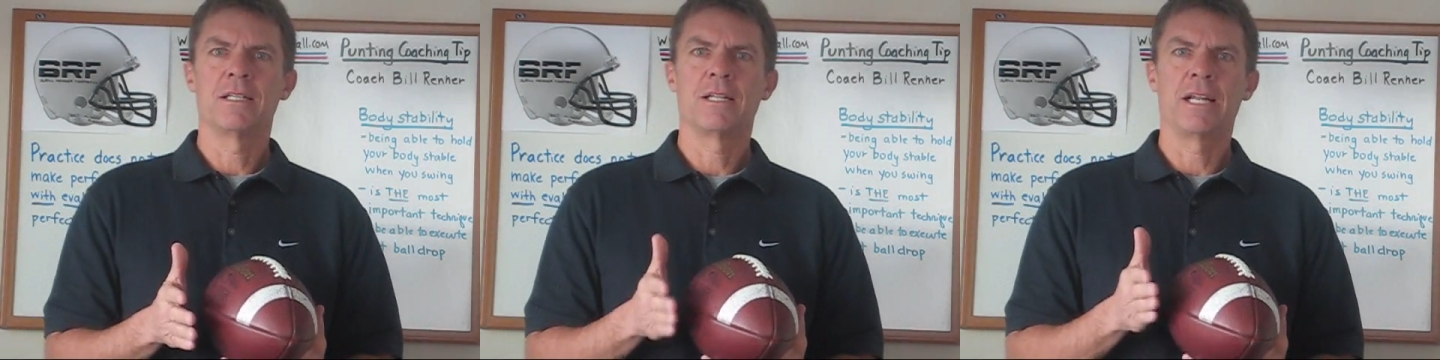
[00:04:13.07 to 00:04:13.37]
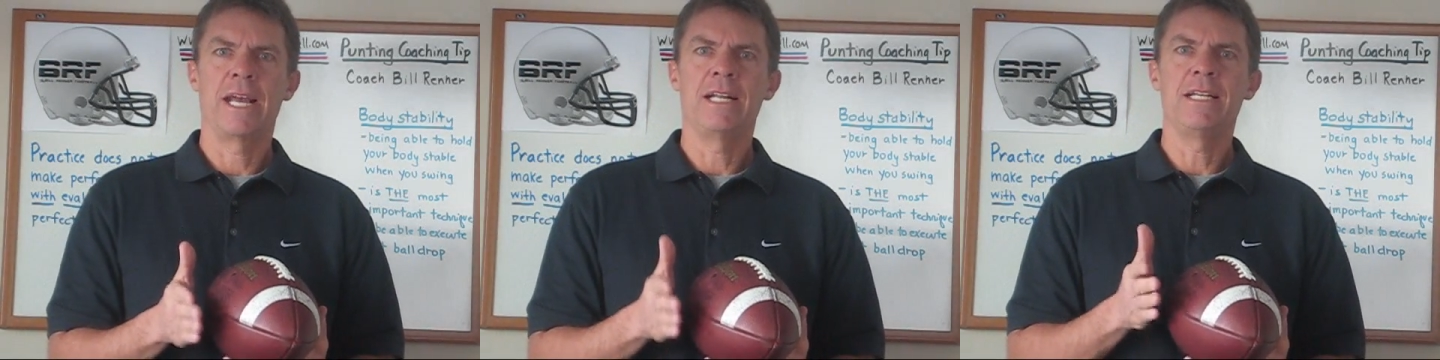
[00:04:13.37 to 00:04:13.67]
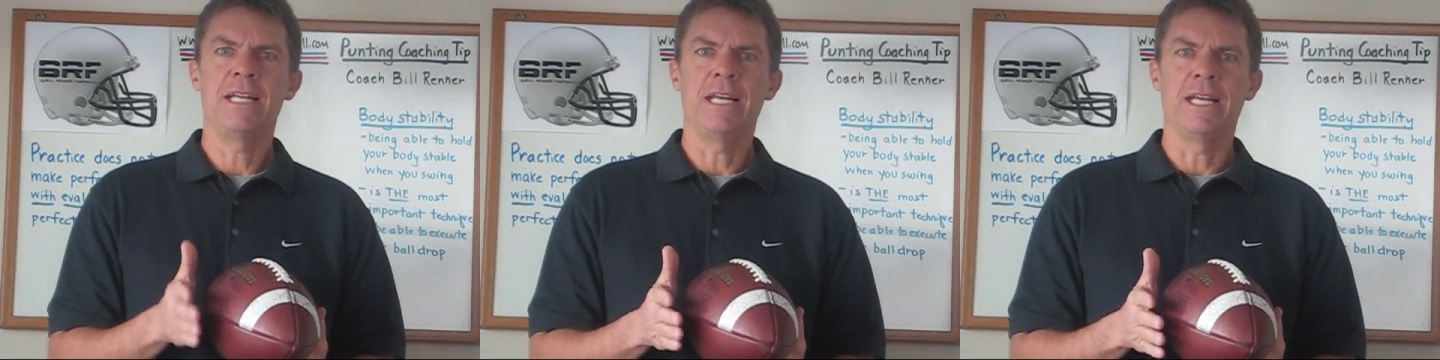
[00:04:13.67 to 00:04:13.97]
leg
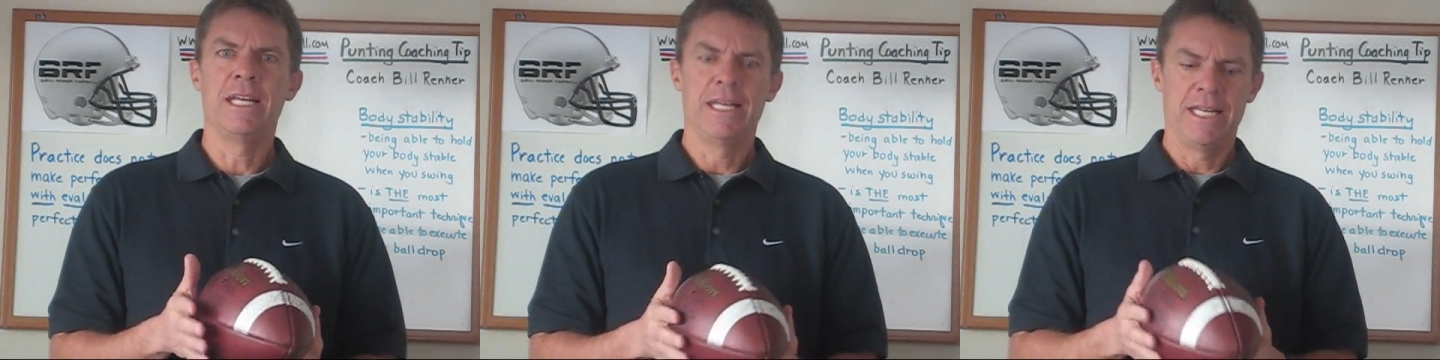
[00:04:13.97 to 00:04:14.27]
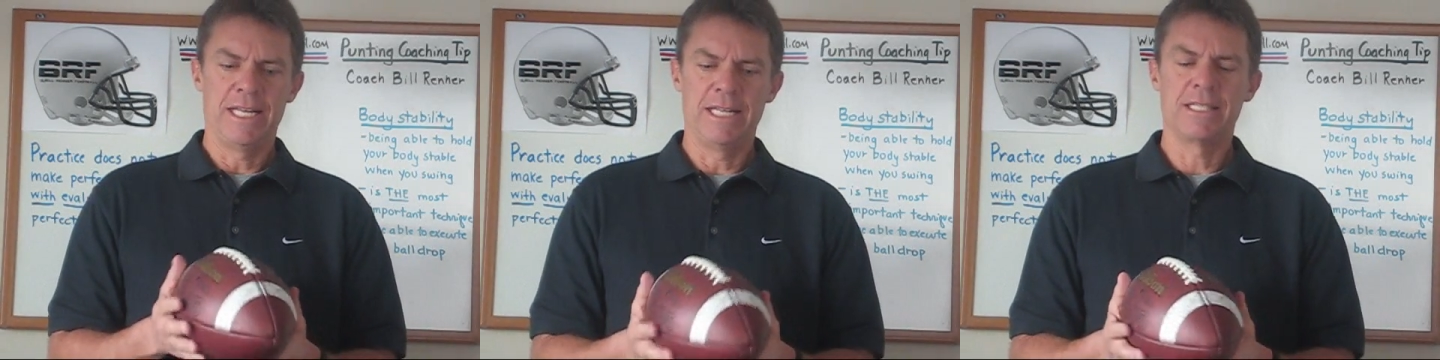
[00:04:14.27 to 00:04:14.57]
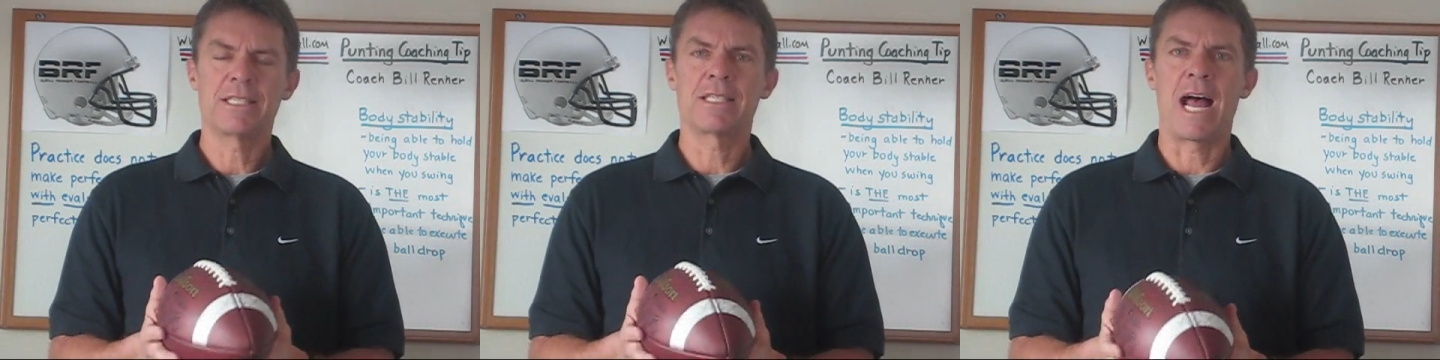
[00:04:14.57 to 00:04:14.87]
knee
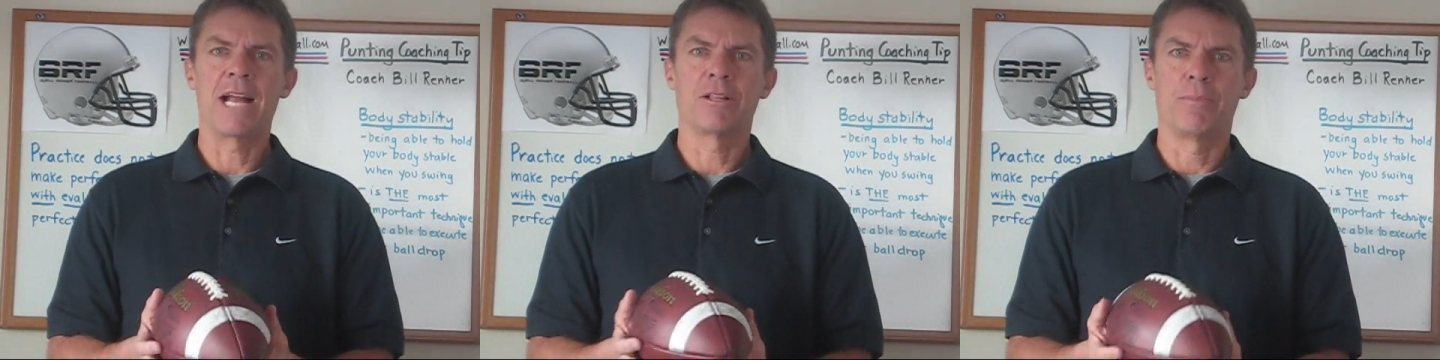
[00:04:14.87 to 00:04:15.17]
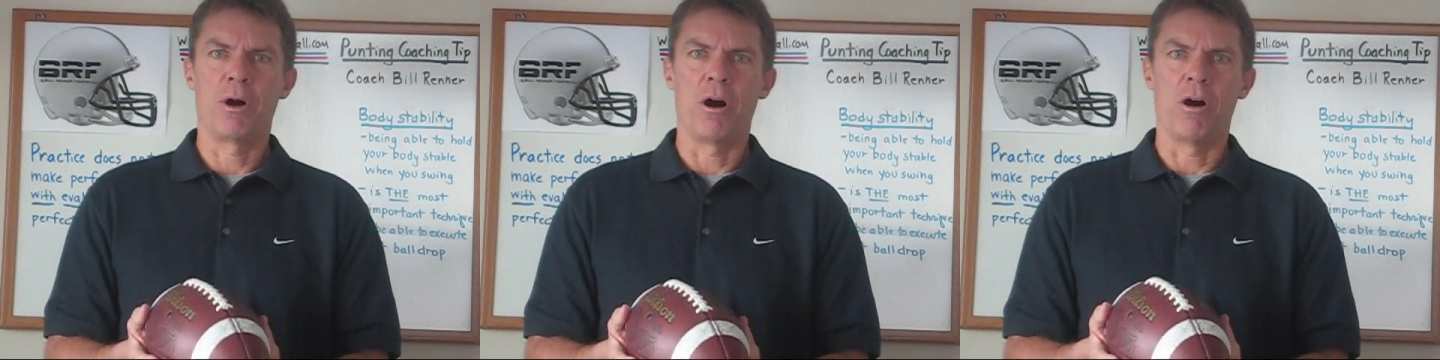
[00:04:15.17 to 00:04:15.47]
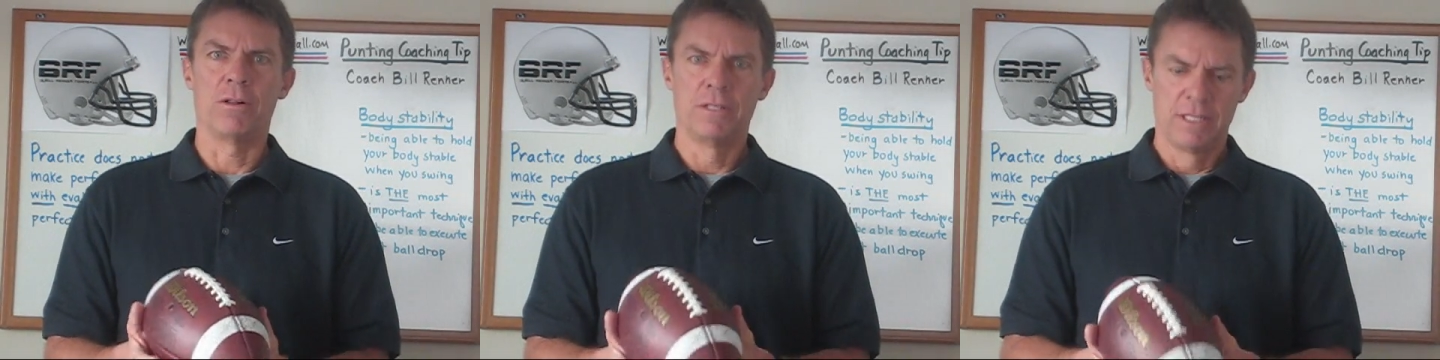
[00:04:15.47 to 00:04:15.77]
inside the
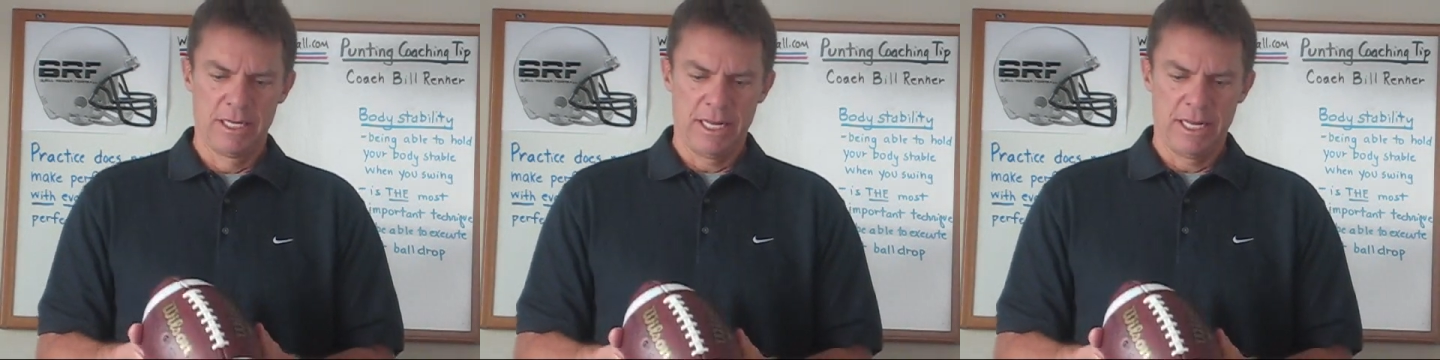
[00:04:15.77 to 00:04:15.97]
ball,